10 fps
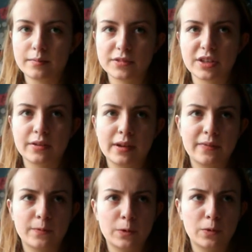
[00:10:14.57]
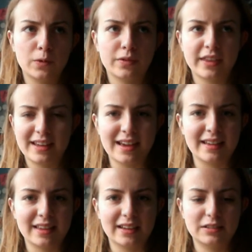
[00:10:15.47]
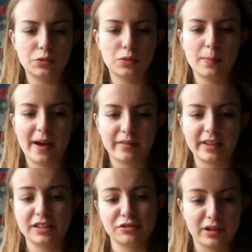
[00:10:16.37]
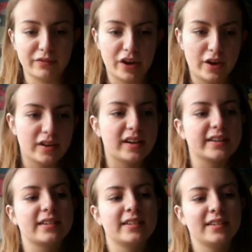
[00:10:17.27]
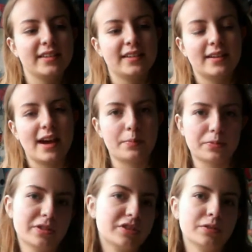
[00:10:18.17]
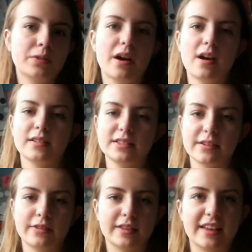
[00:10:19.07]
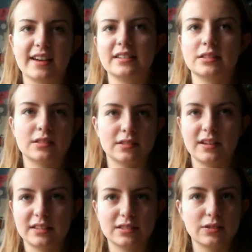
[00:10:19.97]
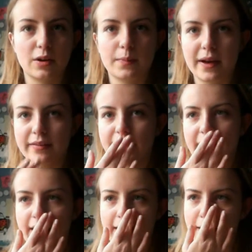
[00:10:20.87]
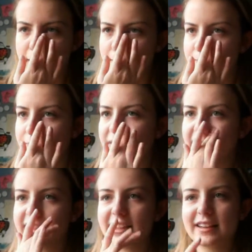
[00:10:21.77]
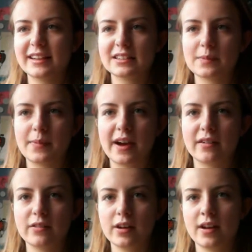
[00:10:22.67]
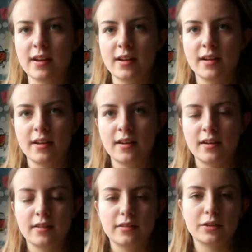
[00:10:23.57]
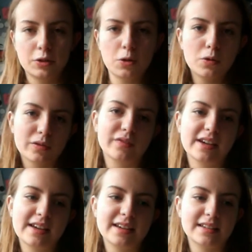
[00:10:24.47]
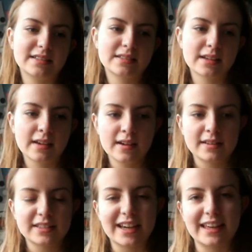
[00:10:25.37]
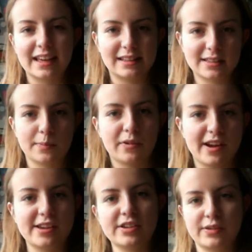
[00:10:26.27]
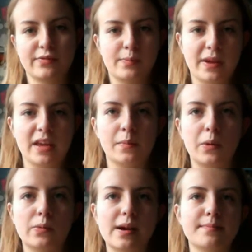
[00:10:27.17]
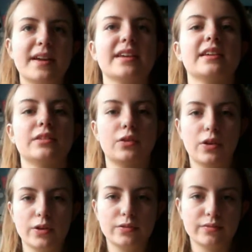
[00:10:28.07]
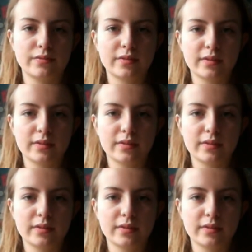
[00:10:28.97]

So if you're thinking that it's all about the history of art, like Aboriginal art and stuff like that, it's not about that. I think it's about, the core of it is taking inspiration from people and making your own